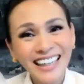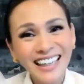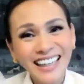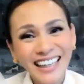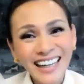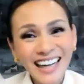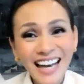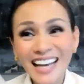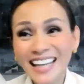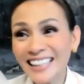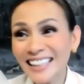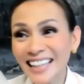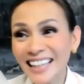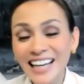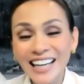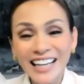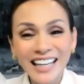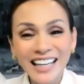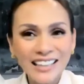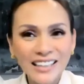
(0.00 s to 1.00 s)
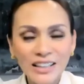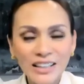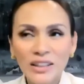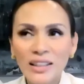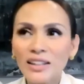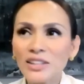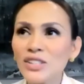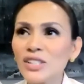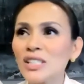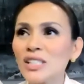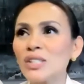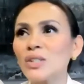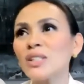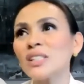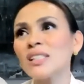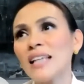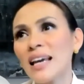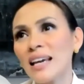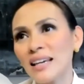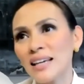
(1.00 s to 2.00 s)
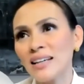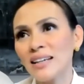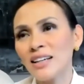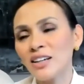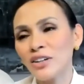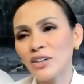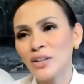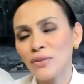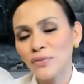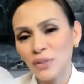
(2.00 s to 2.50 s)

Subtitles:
And there's a saying here in the